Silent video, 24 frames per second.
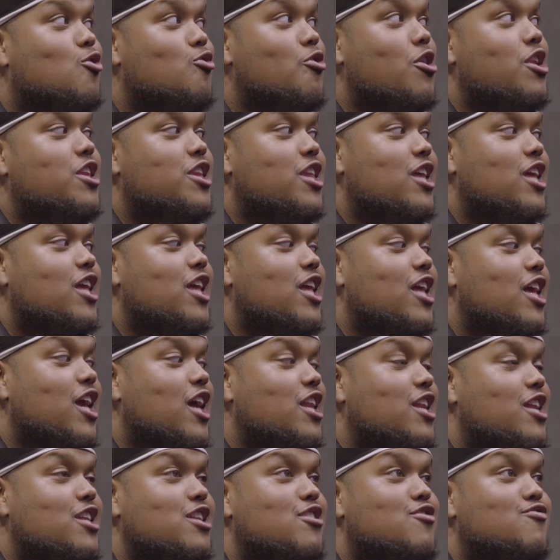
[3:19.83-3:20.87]
the credit
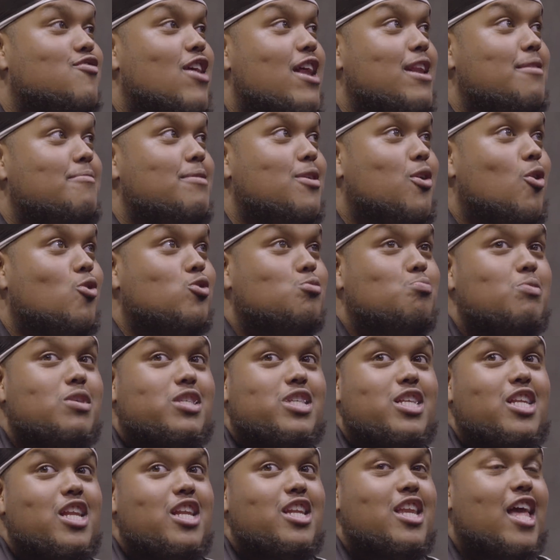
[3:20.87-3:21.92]
and then just randomly goes
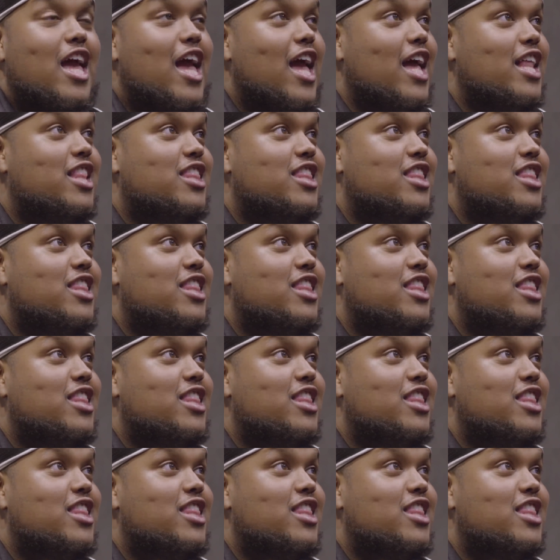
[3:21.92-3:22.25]
missing in the